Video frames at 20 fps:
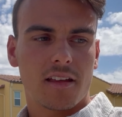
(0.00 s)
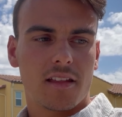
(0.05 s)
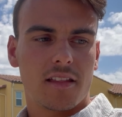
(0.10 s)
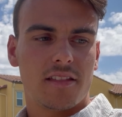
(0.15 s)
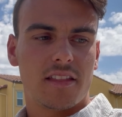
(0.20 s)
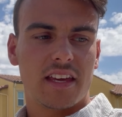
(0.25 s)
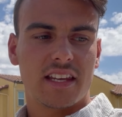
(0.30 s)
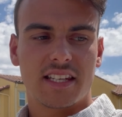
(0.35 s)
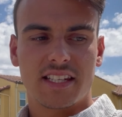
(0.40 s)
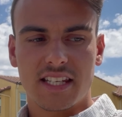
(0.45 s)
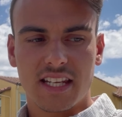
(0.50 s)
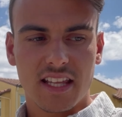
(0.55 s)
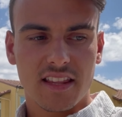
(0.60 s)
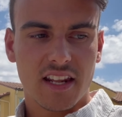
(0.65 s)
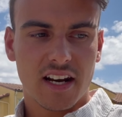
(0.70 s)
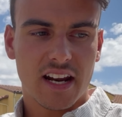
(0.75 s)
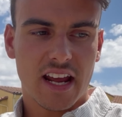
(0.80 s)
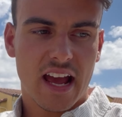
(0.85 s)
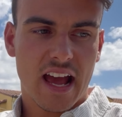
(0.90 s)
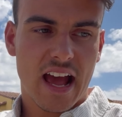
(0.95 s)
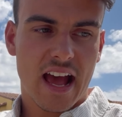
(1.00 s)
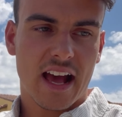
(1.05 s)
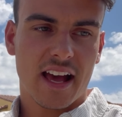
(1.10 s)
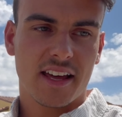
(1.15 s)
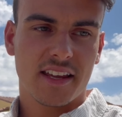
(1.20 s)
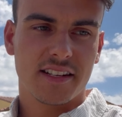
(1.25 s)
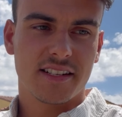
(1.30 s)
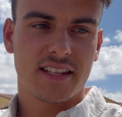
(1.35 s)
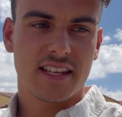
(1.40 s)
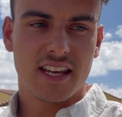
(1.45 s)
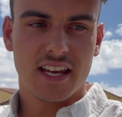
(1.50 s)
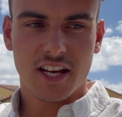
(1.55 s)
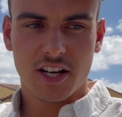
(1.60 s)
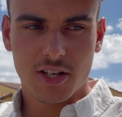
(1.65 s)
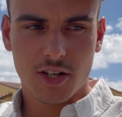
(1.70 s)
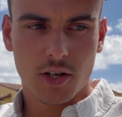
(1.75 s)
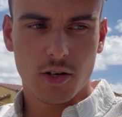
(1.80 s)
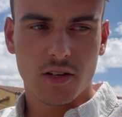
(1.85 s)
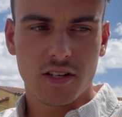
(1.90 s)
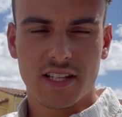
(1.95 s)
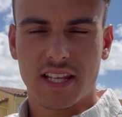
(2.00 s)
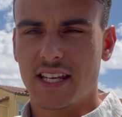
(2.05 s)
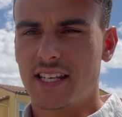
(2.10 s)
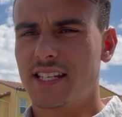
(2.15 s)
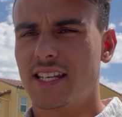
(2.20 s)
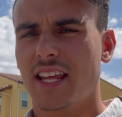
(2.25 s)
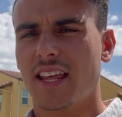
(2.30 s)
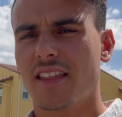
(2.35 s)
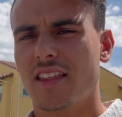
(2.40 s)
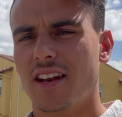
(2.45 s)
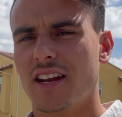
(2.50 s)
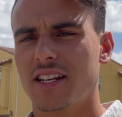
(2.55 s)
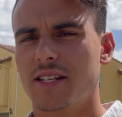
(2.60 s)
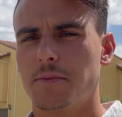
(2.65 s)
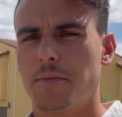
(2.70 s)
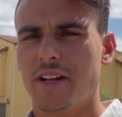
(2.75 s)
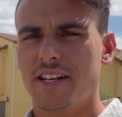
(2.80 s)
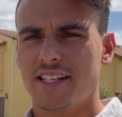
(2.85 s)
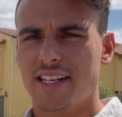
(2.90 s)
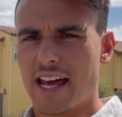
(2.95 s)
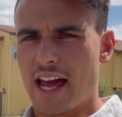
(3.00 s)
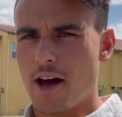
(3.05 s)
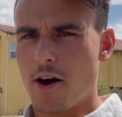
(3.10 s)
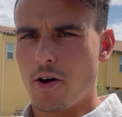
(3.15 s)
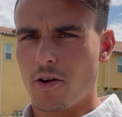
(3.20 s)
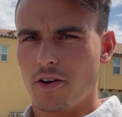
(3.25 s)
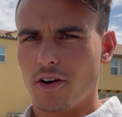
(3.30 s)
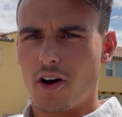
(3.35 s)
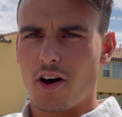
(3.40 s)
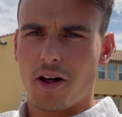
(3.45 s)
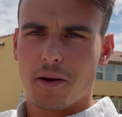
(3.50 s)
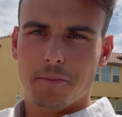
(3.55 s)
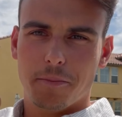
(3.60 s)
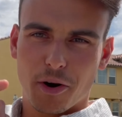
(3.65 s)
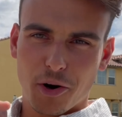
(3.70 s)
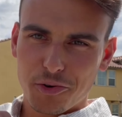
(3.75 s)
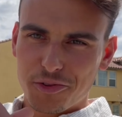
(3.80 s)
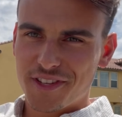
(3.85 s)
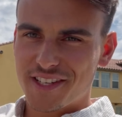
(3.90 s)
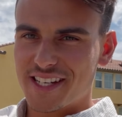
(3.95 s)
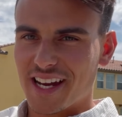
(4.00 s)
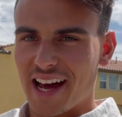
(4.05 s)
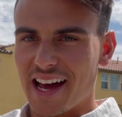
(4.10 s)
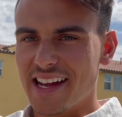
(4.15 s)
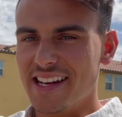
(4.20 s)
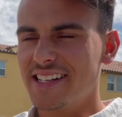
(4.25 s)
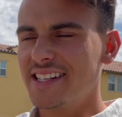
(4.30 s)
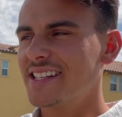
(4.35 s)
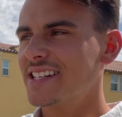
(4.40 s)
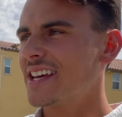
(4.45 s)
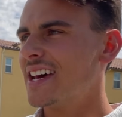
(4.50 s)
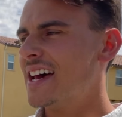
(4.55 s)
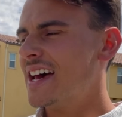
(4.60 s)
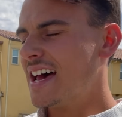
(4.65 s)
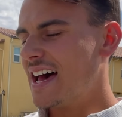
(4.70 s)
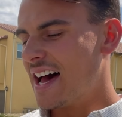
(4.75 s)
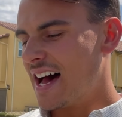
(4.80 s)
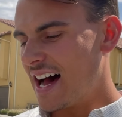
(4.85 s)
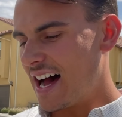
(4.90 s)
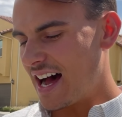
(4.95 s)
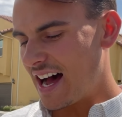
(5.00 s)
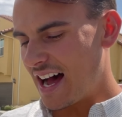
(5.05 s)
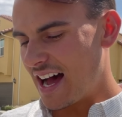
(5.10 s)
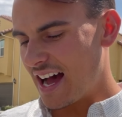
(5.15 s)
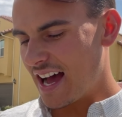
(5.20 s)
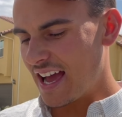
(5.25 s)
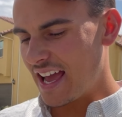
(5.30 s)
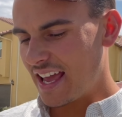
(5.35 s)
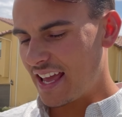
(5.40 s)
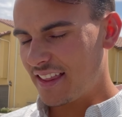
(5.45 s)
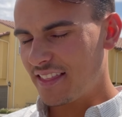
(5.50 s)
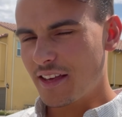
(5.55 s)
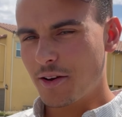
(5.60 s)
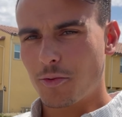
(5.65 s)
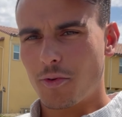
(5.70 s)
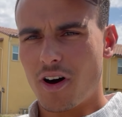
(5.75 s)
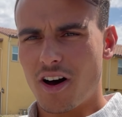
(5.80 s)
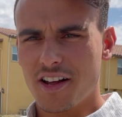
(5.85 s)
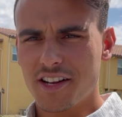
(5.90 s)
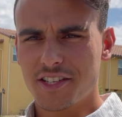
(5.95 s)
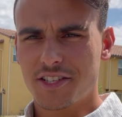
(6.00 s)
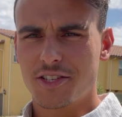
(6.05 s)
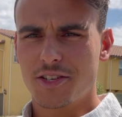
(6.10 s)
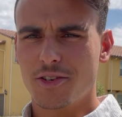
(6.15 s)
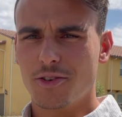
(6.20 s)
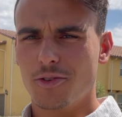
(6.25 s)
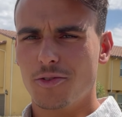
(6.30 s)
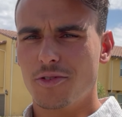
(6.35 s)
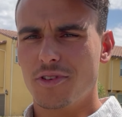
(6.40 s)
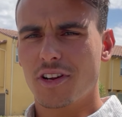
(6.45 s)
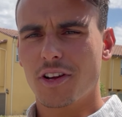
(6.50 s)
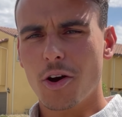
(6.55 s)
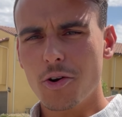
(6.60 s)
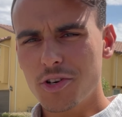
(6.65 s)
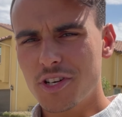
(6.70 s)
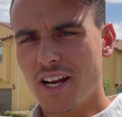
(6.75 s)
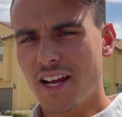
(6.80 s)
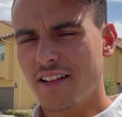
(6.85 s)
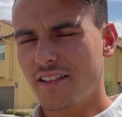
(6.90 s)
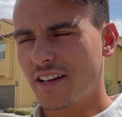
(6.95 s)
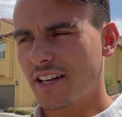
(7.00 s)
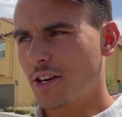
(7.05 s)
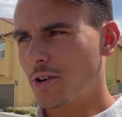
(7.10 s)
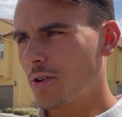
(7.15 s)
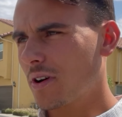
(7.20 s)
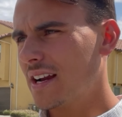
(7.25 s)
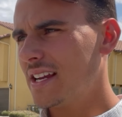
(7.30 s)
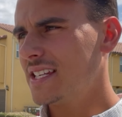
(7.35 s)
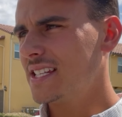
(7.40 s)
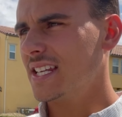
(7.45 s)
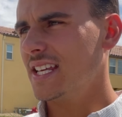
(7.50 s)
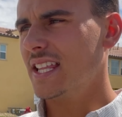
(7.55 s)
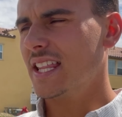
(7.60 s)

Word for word: they see that it has the issues, they see that it's been down on both sides, uh, and they want to negotiate like crazy.